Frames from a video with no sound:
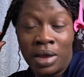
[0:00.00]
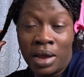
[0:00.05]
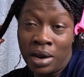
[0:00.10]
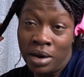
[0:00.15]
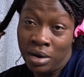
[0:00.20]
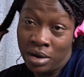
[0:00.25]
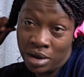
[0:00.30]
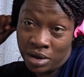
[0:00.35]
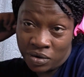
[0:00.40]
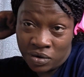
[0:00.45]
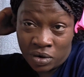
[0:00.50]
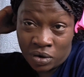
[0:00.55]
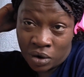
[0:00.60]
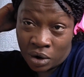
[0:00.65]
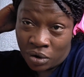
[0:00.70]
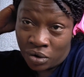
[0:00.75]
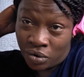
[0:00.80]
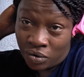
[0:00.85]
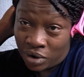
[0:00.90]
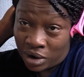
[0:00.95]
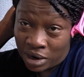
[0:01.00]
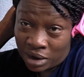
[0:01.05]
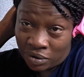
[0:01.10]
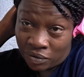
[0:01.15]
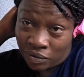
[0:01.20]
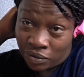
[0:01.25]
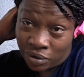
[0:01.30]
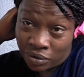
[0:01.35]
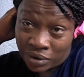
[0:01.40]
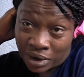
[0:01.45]
you're not really
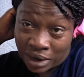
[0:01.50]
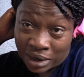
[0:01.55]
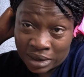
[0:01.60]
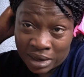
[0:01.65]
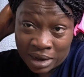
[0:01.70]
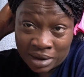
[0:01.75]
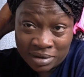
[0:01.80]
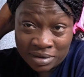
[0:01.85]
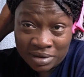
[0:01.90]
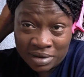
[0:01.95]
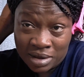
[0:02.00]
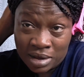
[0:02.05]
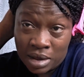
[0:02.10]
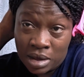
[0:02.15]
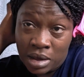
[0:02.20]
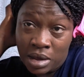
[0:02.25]
involved like that,